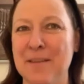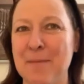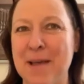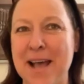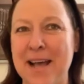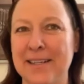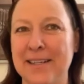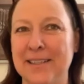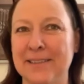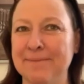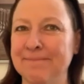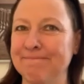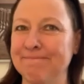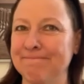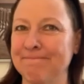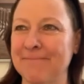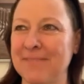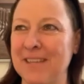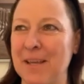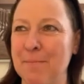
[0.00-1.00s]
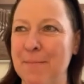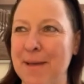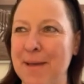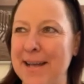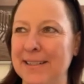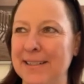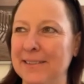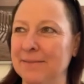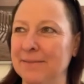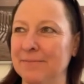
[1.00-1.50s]
Manna
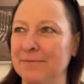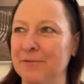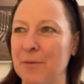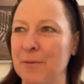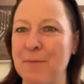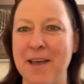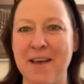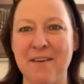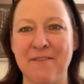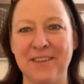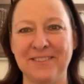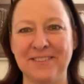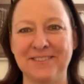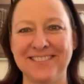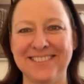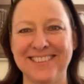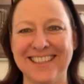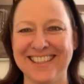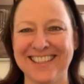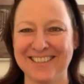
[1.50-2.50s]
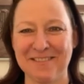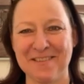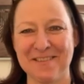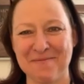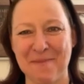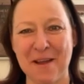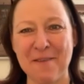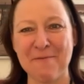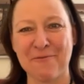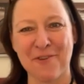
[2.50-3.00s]
from heaven,
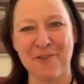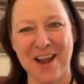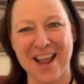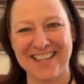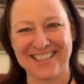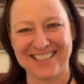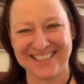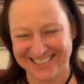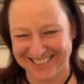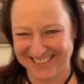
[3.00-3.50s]
my friend.